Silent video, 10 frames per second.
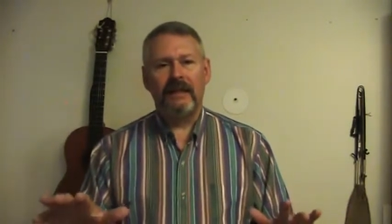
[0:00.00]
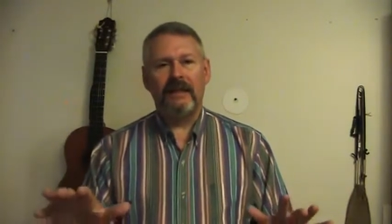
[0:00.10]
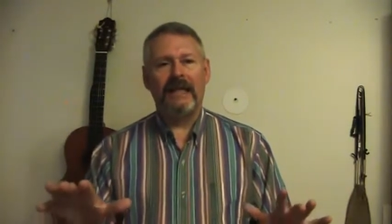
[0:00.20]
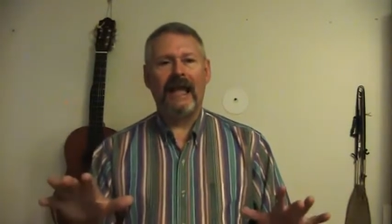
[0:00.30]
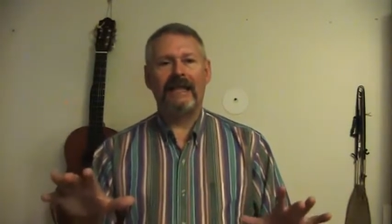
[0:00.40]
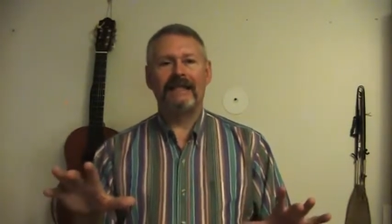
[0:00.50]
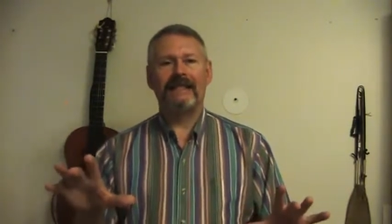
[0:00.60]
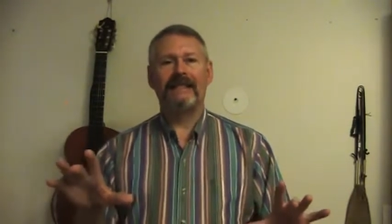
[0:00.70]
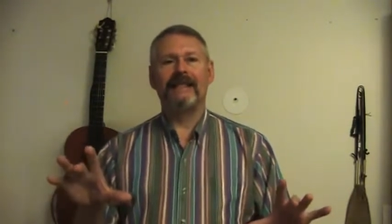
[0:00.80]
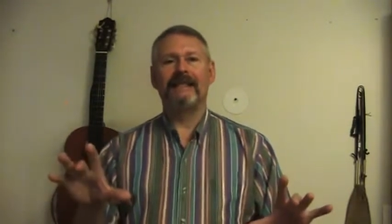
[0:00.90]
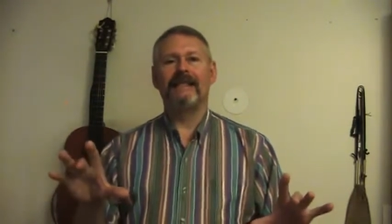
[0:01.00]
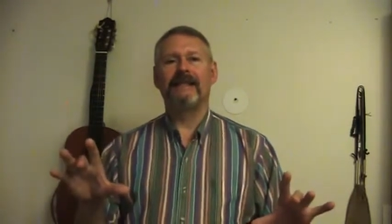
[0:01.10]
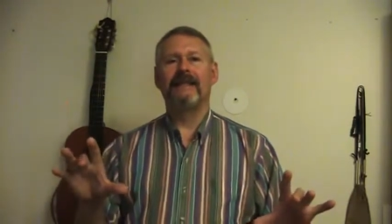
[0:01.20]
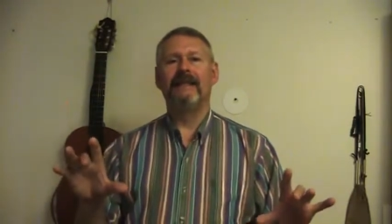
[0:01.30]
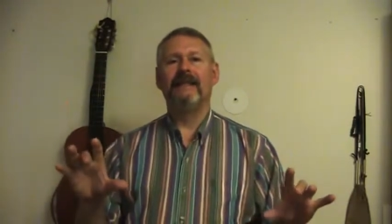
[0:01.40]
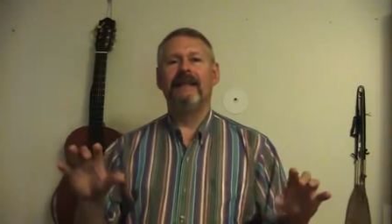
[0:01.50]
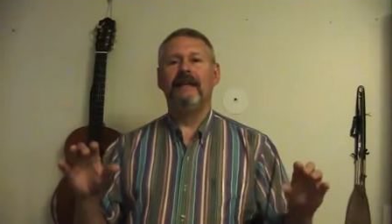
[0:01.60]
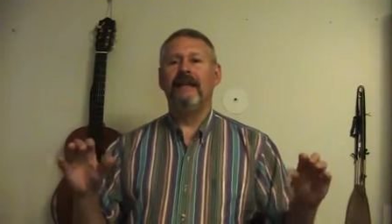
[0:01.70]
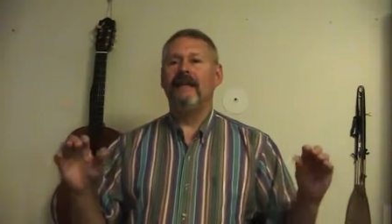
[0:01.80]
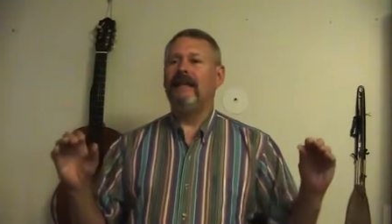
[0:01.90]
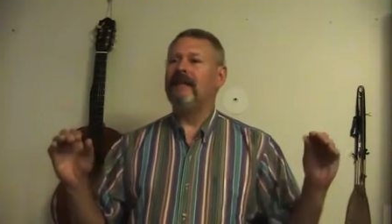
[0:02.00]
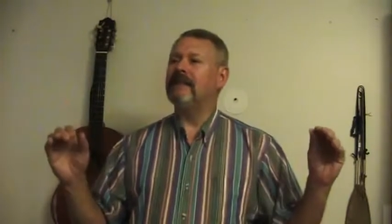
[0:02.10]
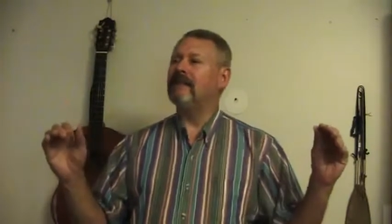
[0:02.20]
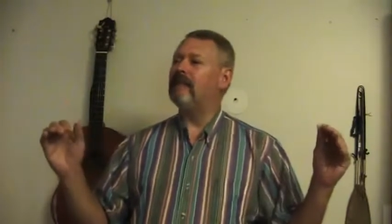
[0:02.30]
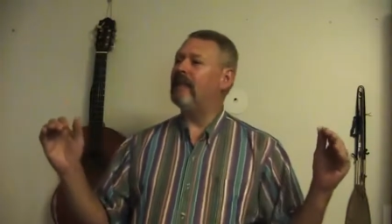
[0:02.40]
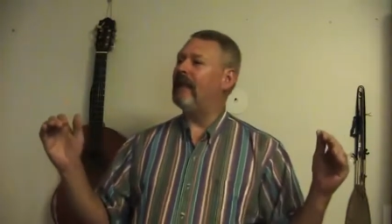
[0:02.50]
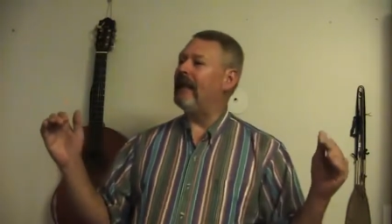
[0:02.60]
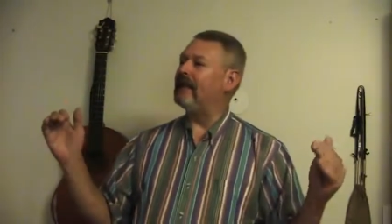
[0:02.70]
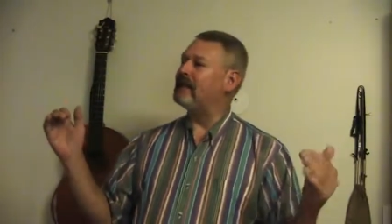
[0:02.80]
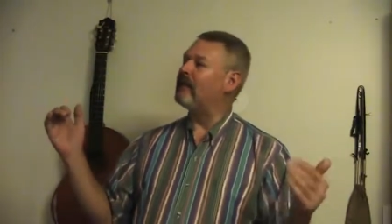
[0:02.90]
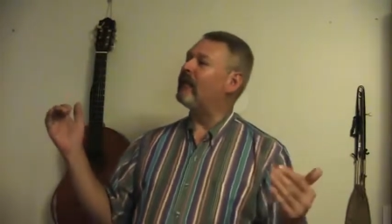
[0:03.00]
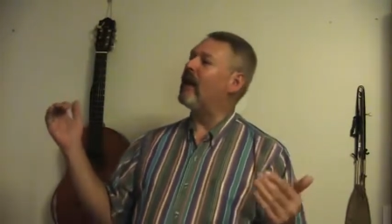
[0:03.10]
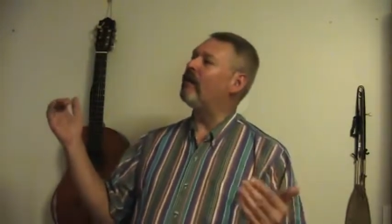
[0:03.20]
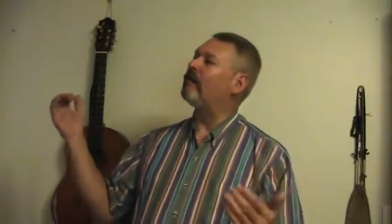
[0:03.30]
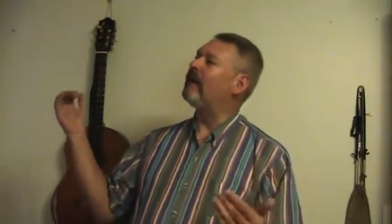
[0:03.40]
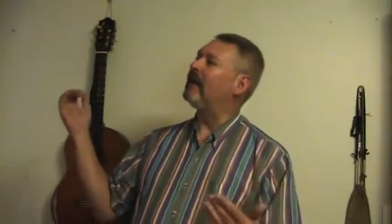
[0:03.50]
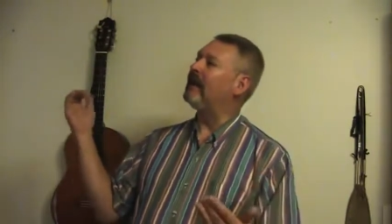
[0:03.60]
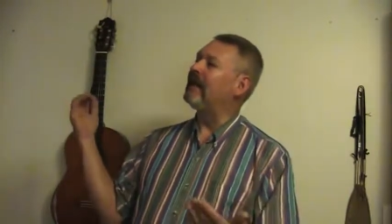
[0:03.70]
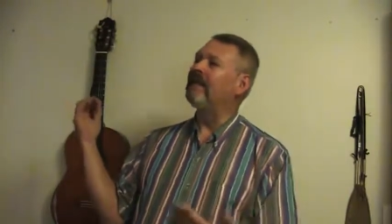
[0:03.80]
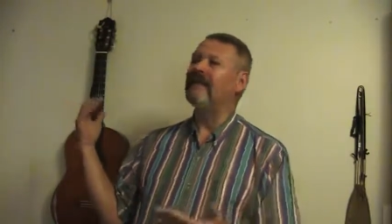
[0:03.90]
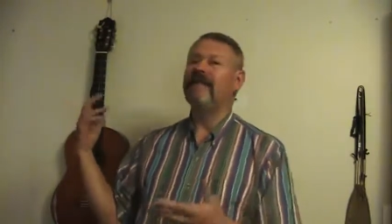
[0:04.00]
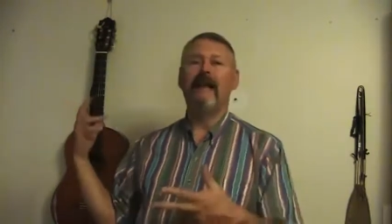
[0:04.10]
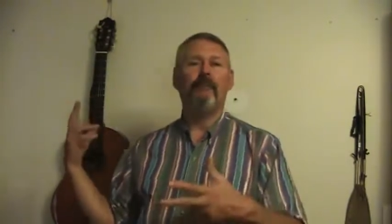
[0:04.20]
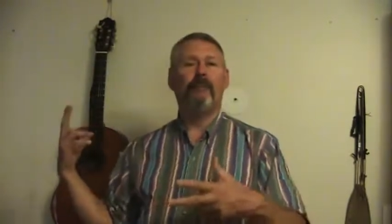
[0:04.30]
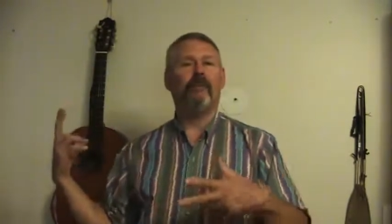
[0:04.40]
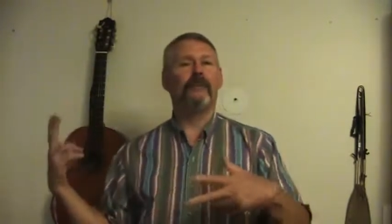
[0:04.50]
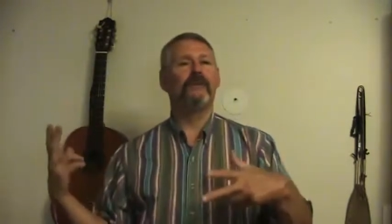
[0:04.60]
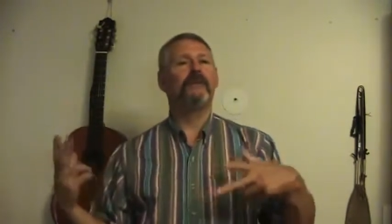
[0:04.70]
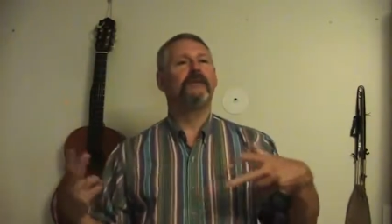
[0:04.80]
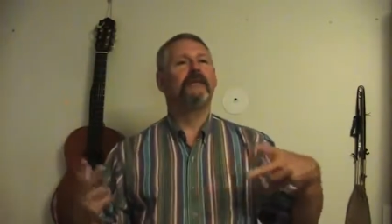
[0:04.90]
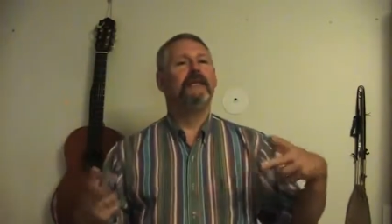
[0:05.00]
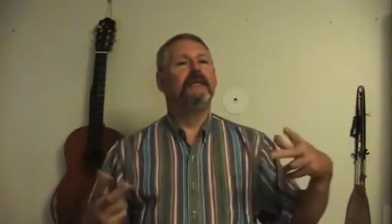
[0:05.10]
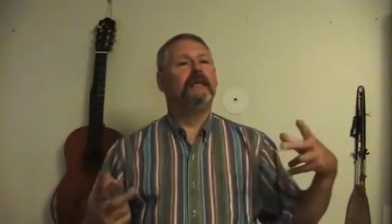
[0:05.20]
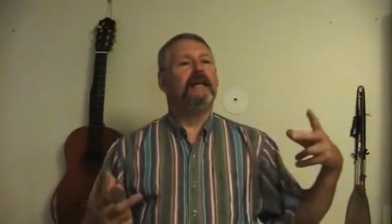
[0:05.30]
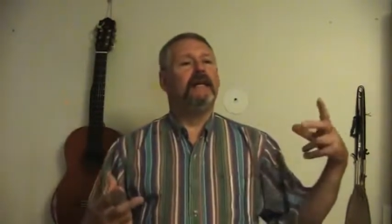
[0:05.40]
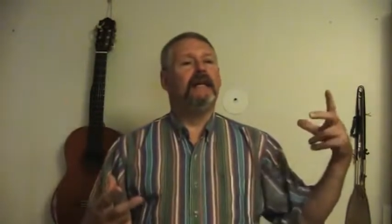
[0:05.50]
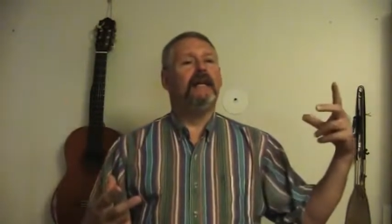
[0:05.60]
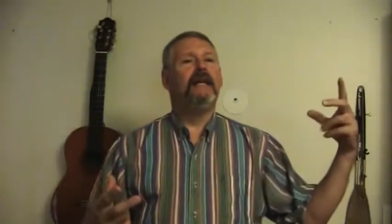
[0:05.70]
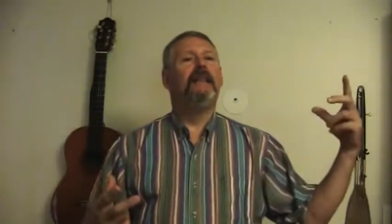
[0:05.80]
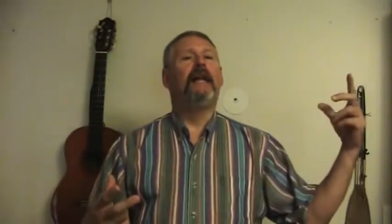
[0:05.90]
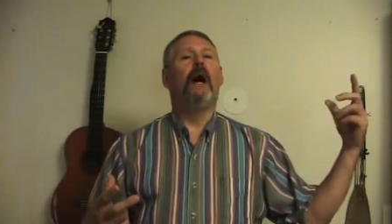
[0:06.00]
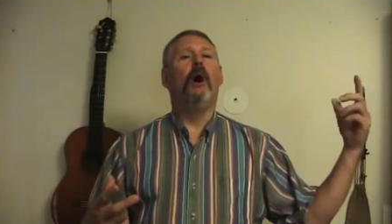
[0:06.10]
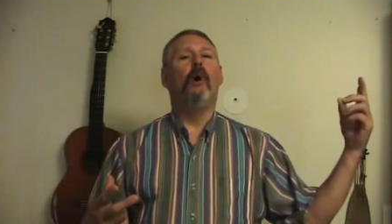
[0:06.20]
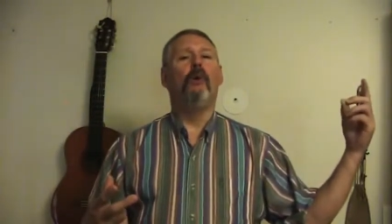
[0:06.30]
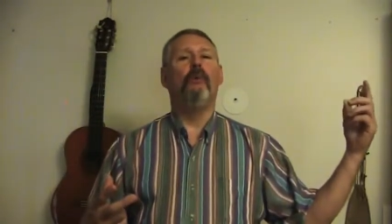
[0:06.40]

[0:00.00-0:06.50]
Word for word: Yes, this place around me, in the temples, in the home,